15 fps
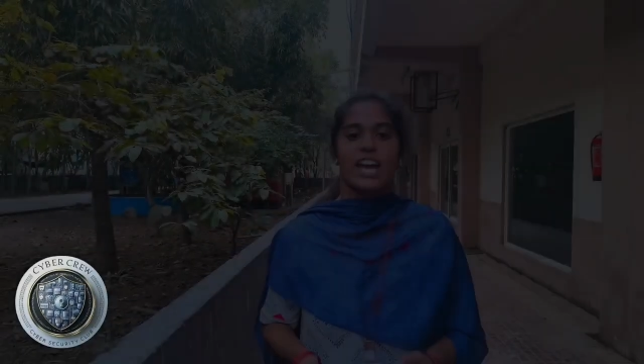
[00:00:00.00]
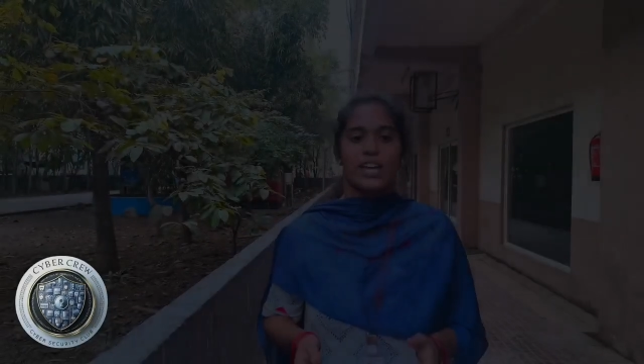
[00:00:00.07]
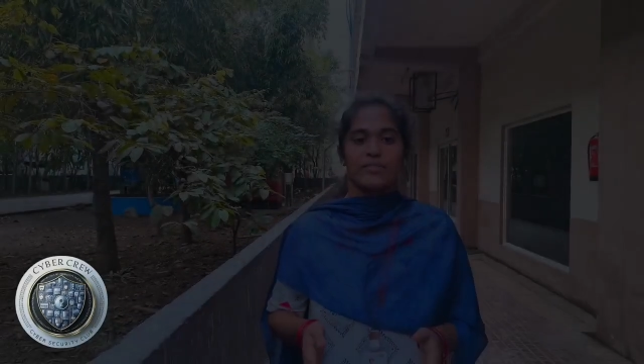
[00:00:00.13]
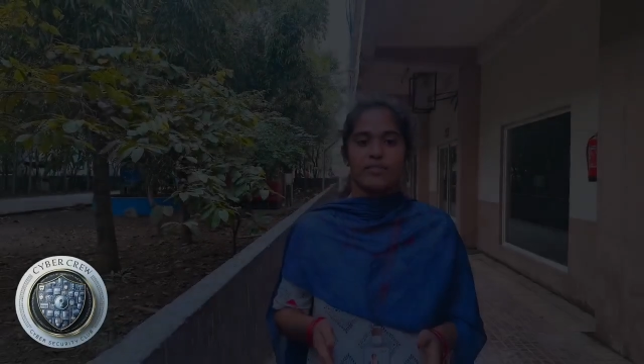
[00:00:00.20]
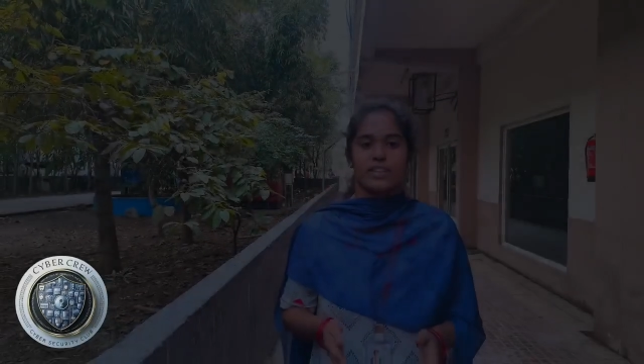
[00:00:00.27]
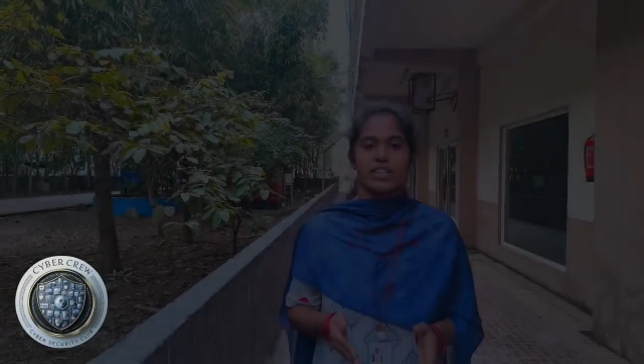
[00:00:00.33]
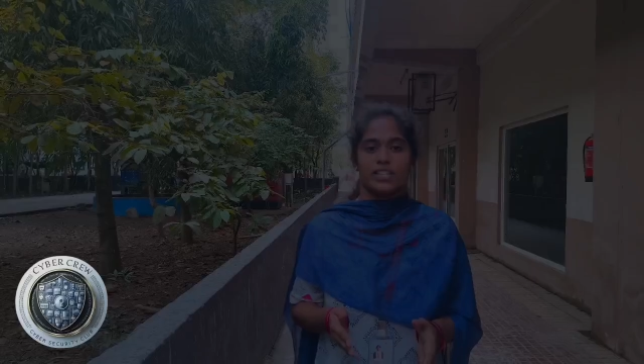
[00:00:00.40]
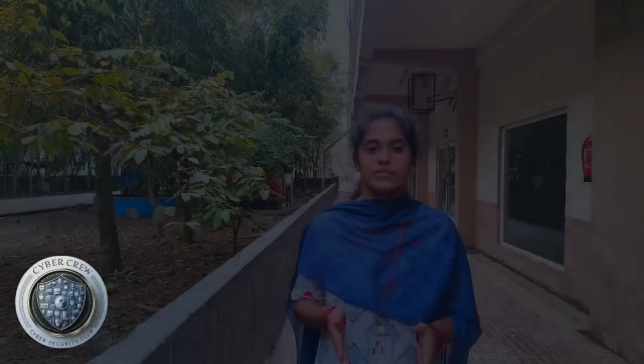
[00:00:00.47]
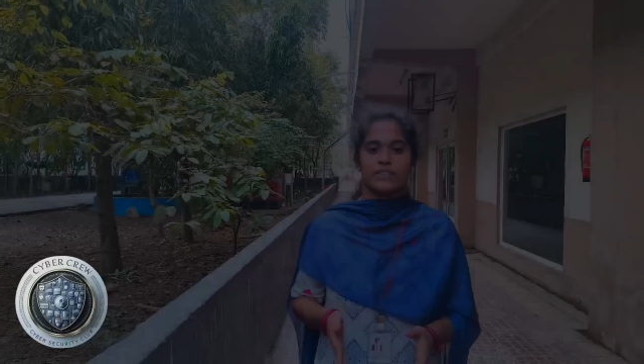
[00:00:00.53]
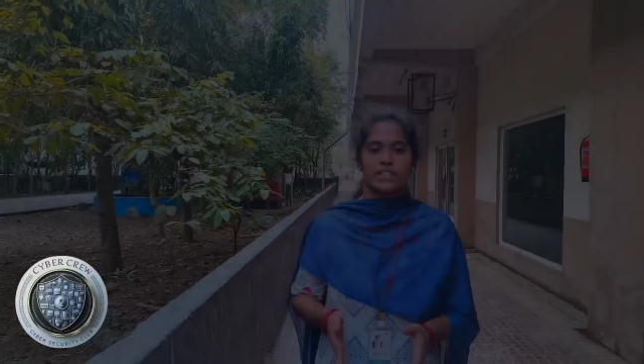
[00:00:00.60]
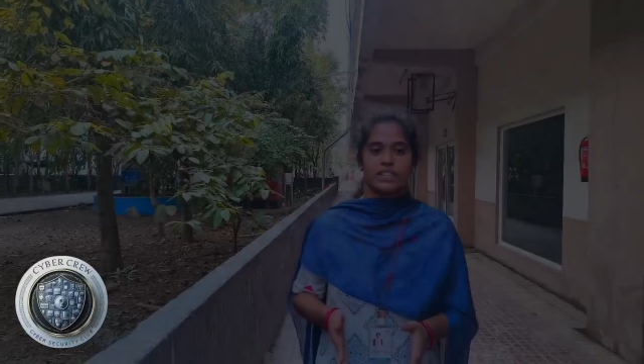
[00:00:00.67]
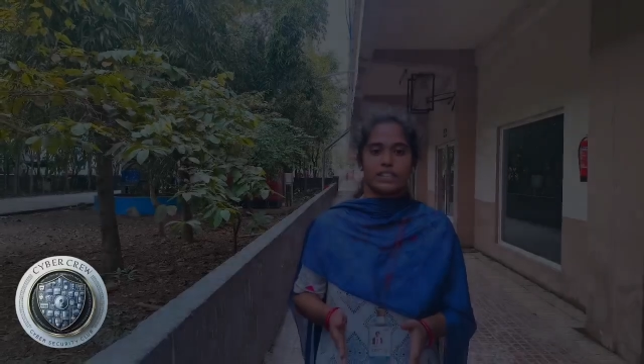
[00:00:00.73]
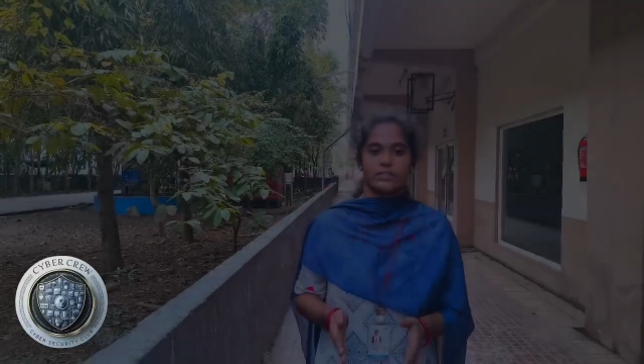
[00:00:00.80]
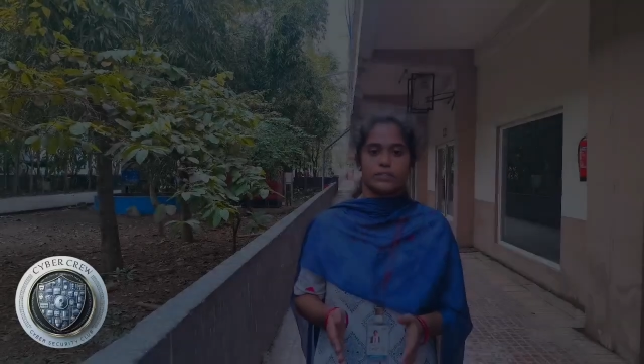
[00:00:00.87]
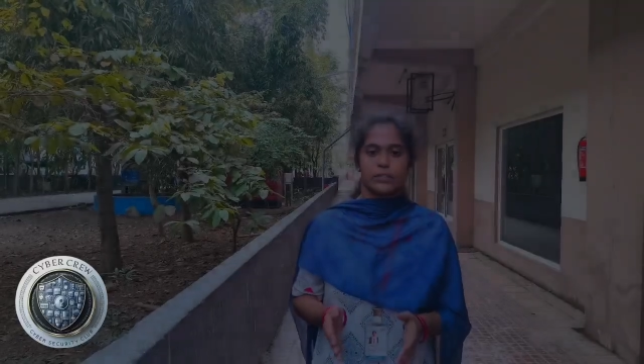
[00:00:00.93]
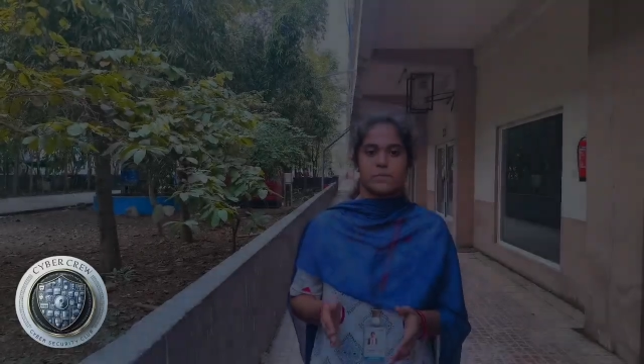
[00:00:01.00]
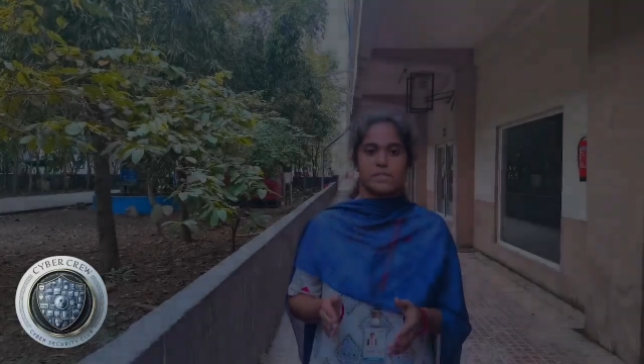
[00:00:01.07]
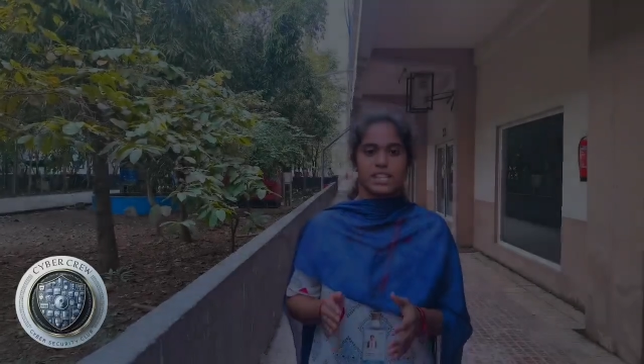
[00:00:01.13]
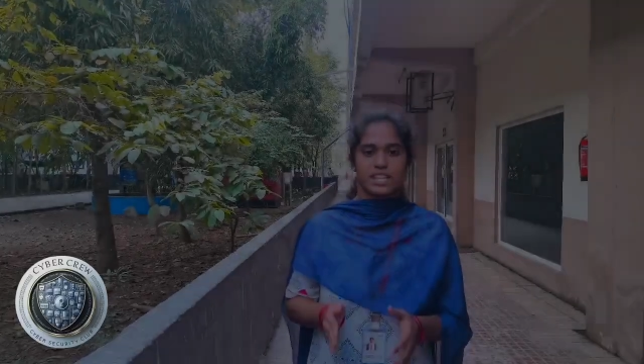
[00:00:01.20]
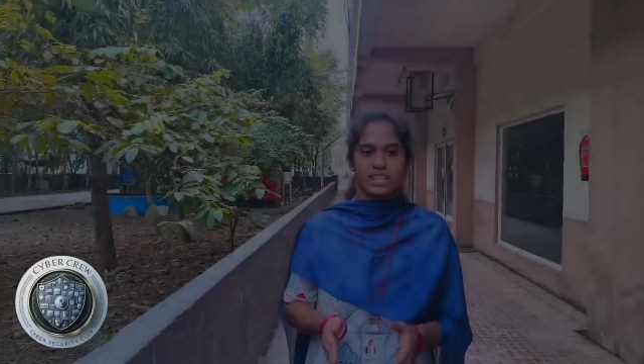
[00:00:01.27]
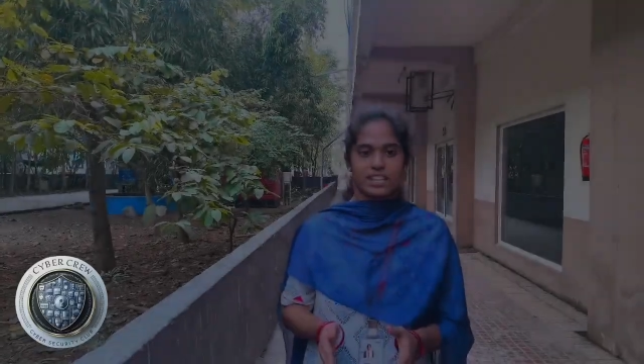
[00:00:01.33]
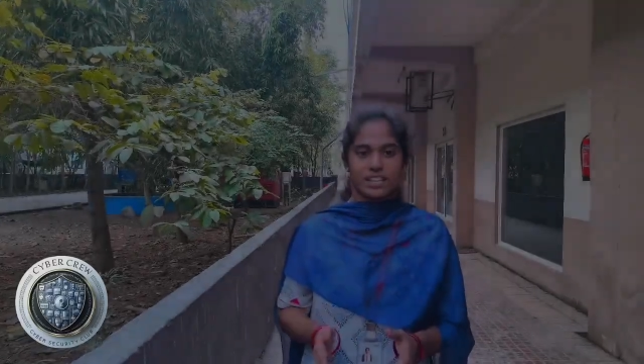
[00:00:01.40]
I am Shweta from
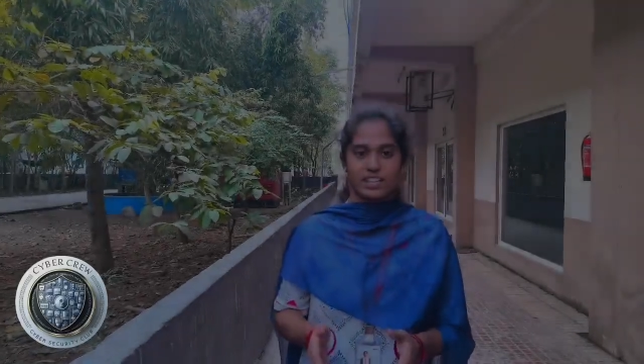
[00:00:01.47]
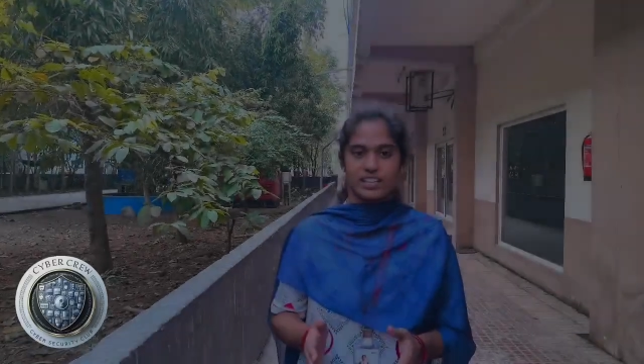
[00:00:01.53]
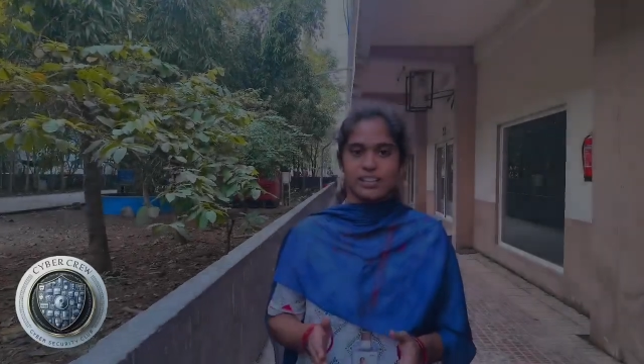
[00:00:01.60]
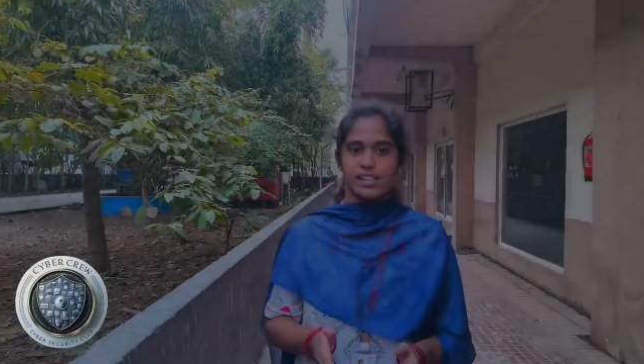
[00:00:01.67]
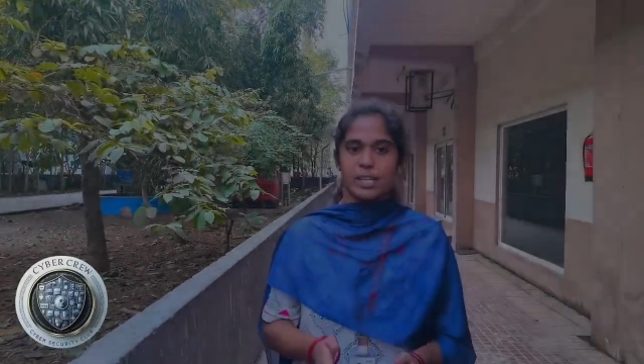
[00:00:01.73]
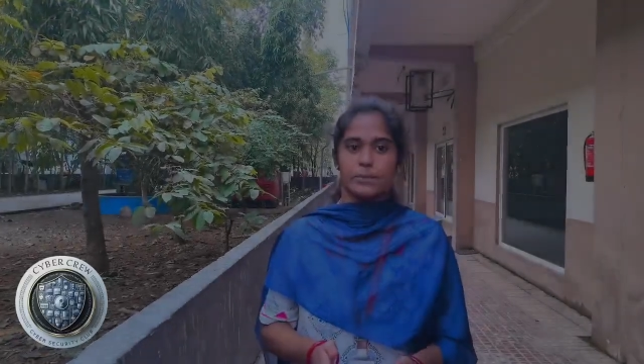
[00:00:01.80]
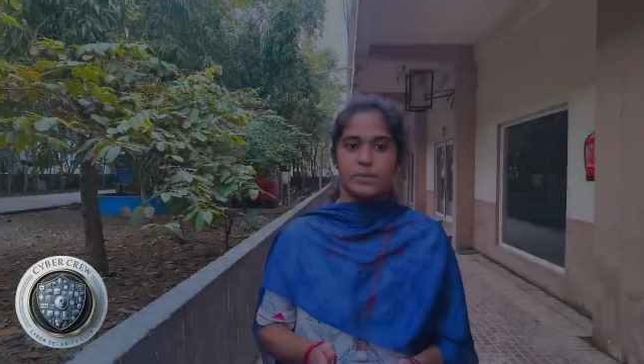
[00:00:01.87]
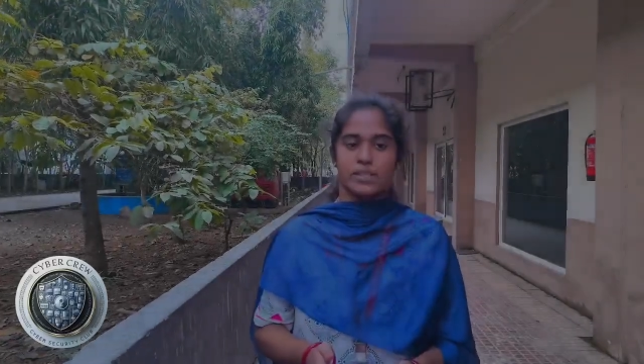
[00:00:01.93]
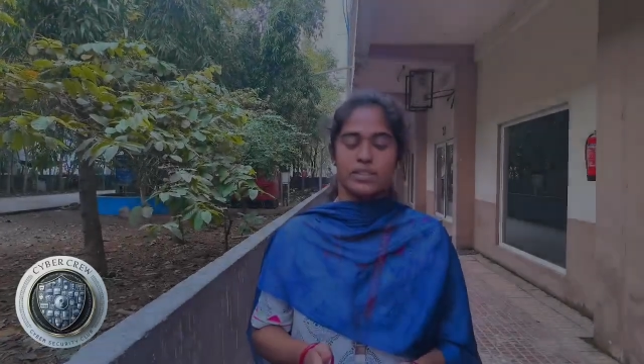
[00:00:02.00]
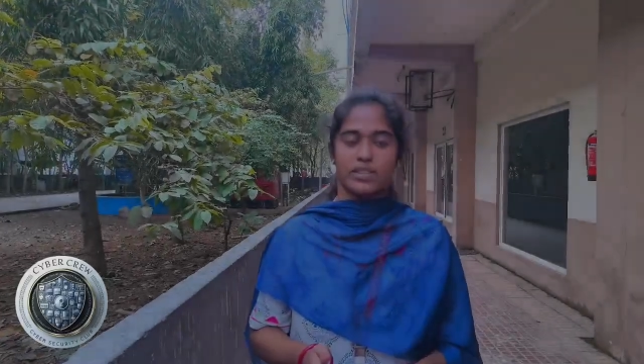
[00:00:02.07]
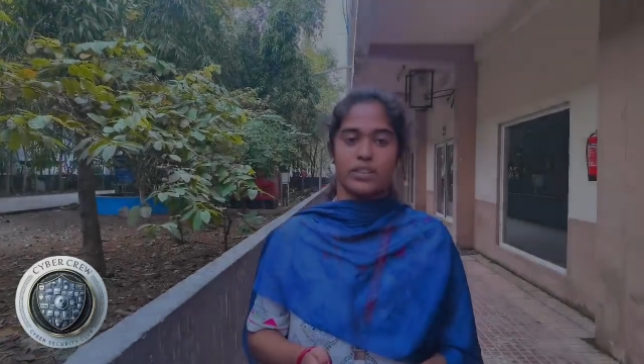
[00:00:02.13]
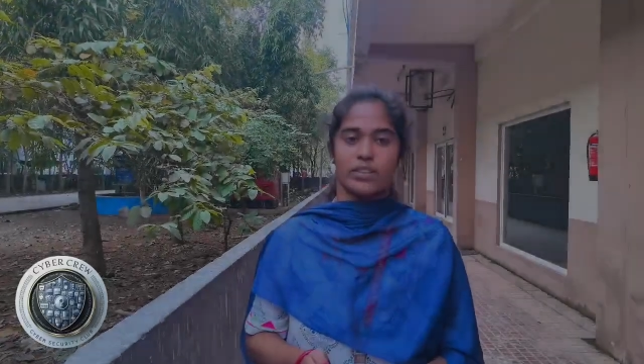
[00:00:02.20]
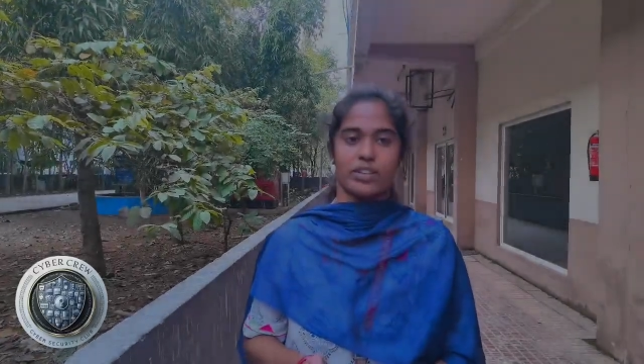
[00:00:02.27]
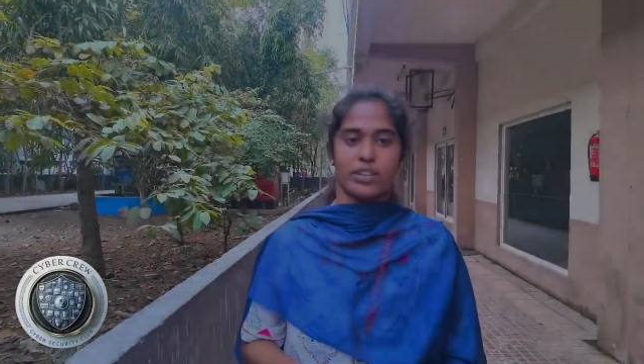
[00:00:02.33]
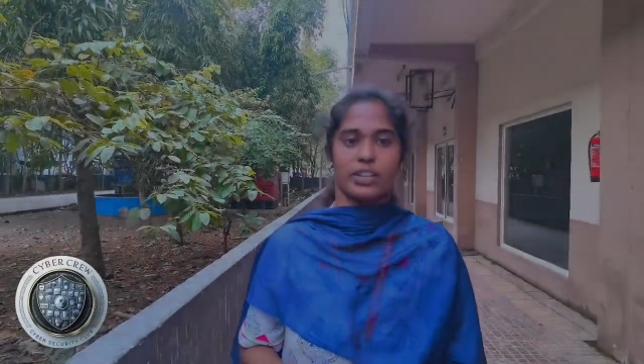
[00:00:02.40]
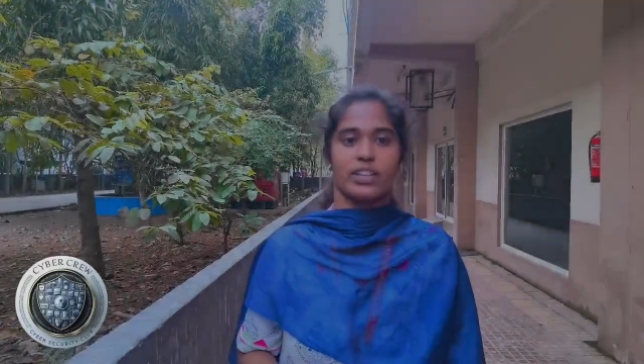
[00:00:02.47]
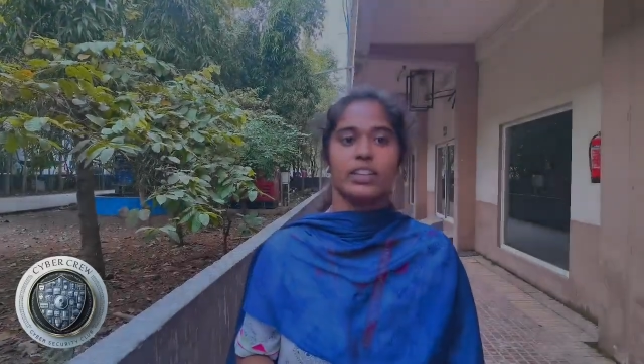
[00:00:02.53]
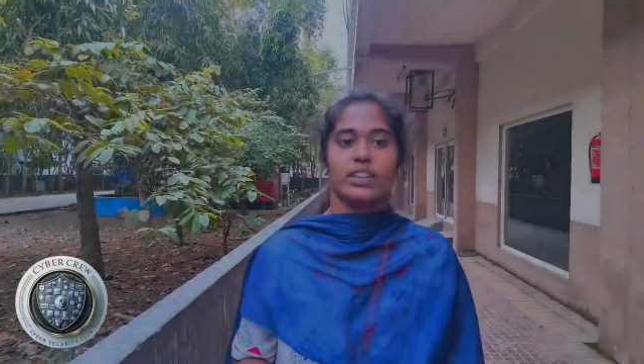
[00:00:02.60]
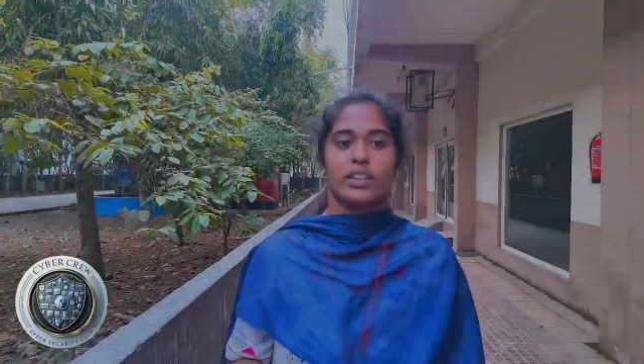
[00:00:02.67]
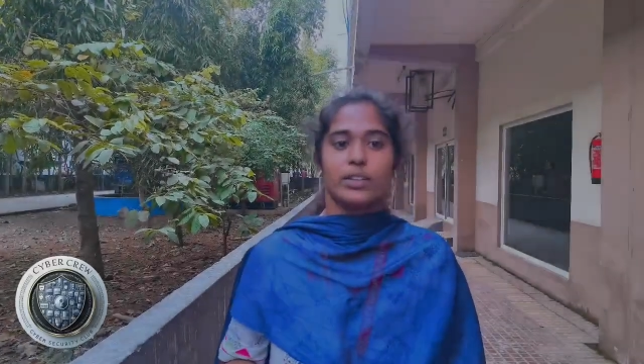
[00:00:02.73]
2nd-Year Cybersecurity.